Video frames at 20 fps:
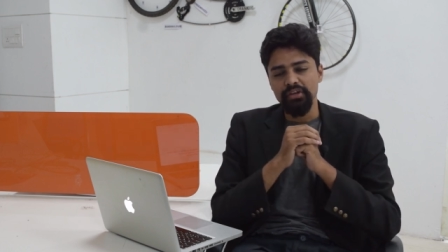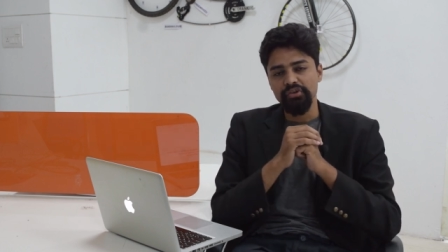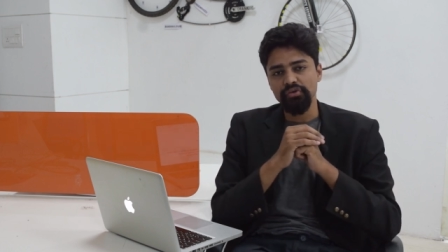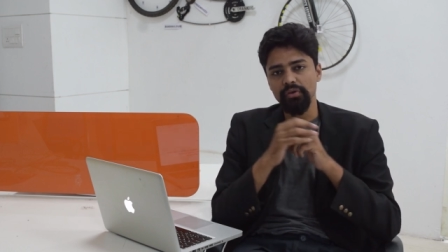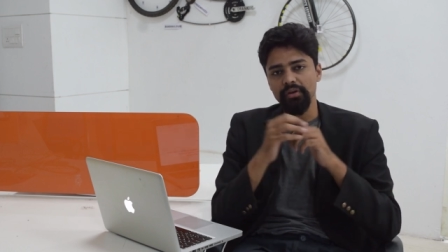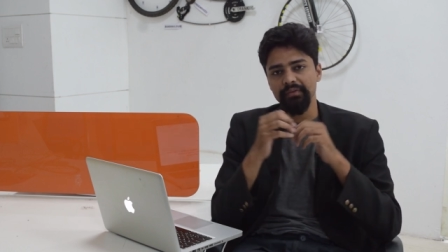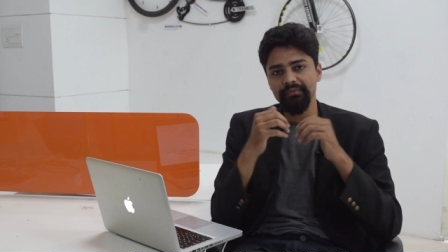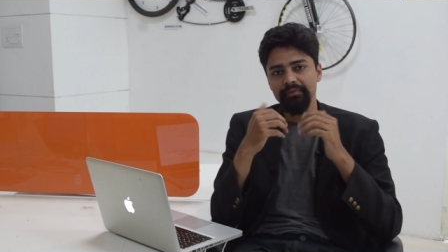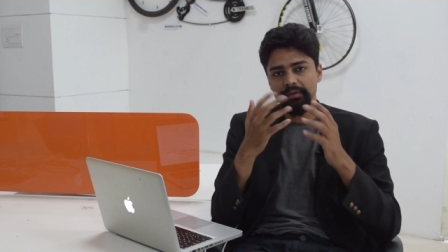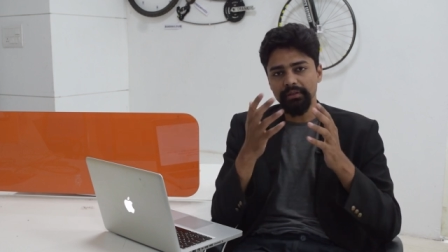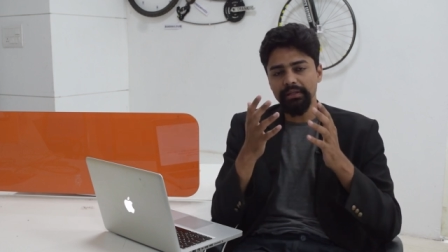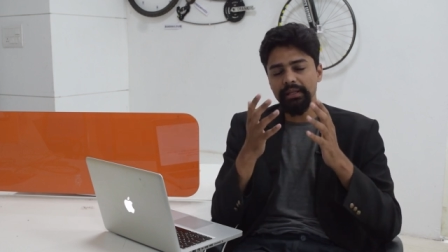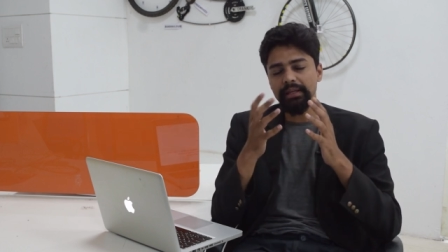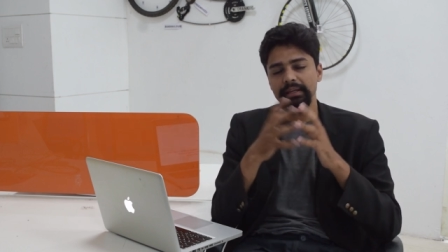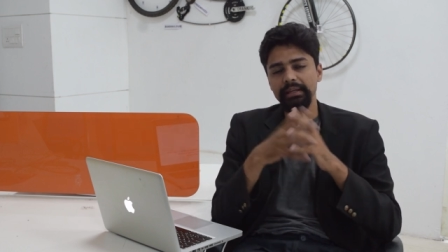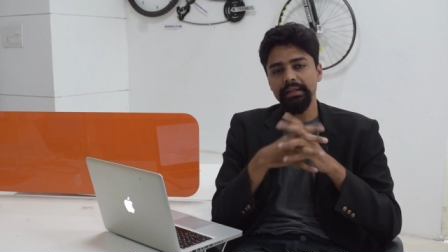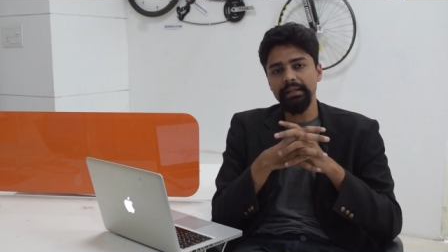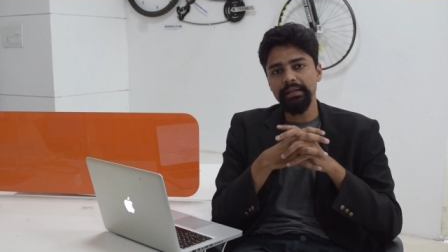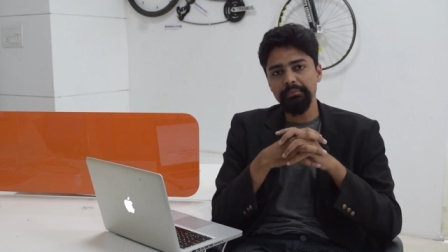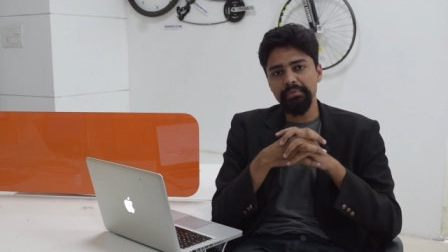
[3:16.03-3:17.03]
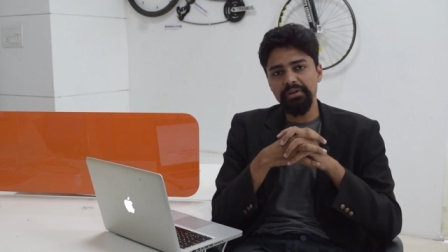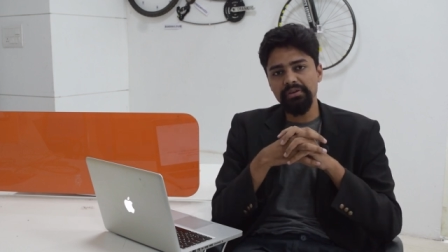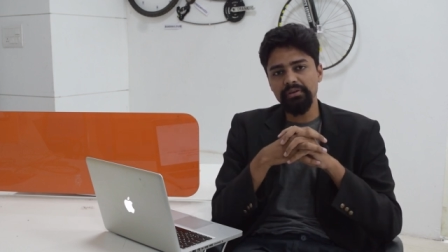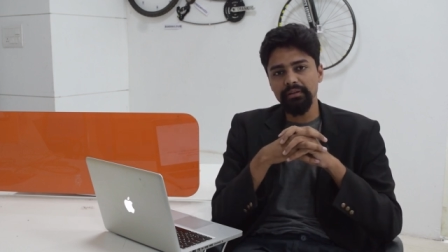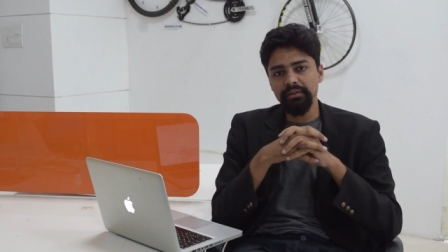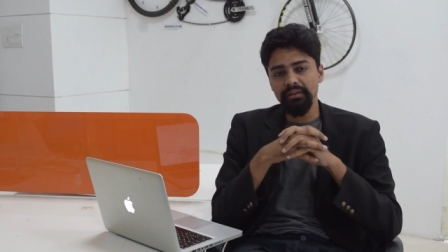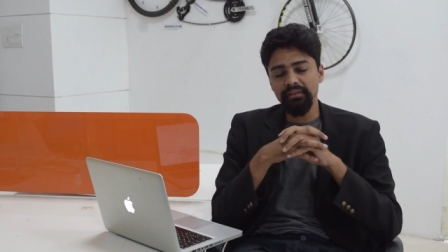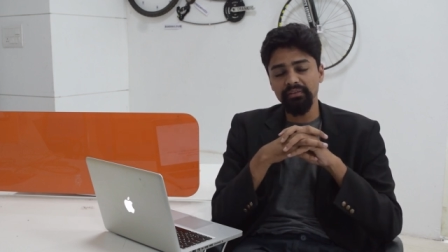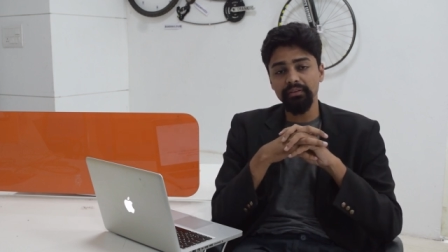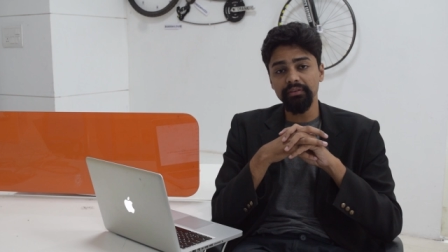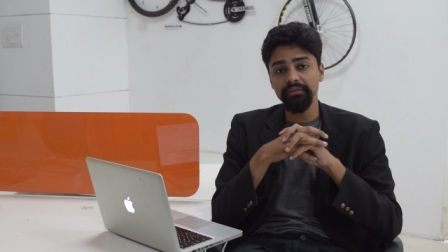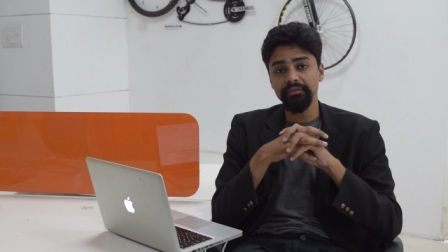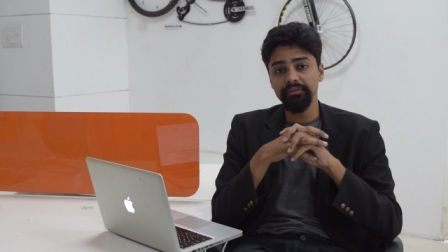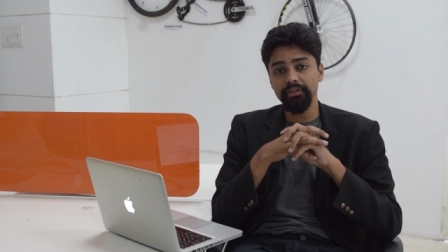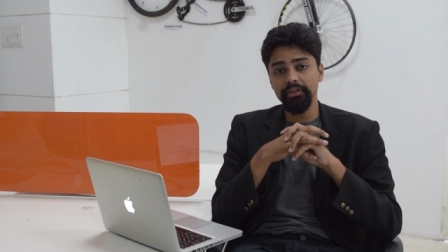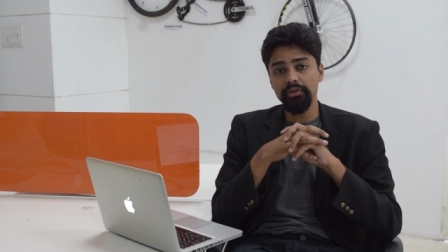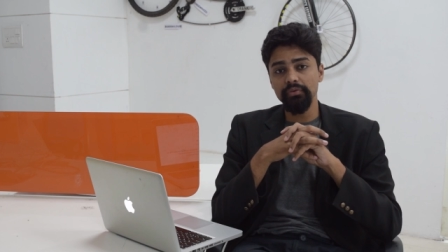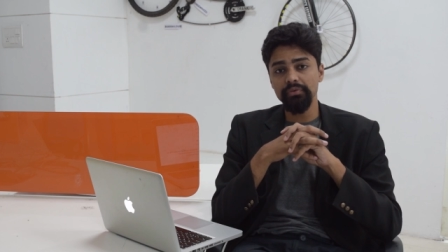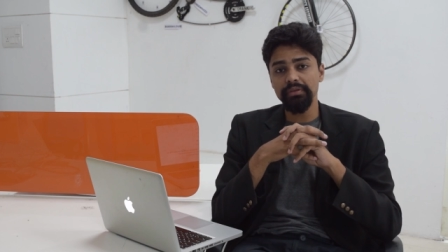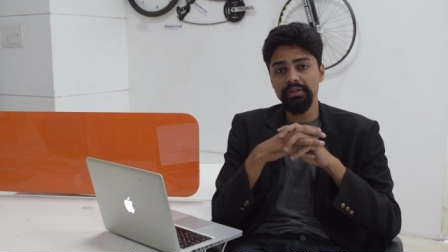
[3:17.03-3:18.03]
So if you're taking admission in this
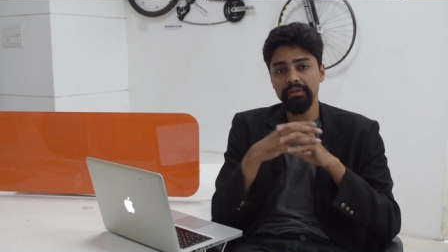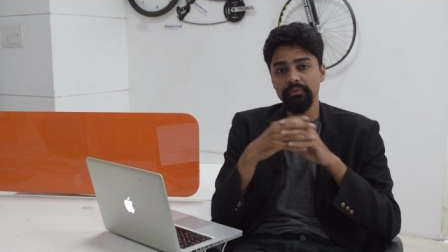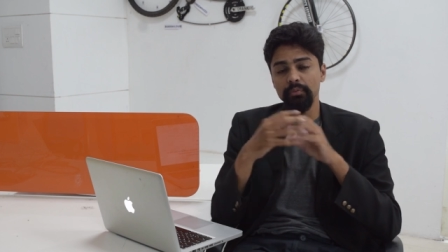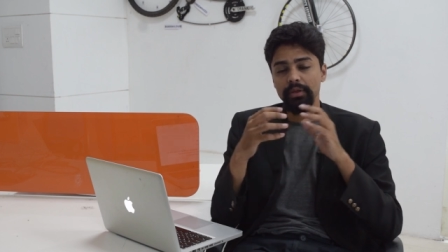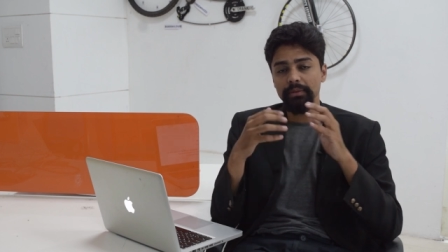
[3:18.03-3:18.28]
institution,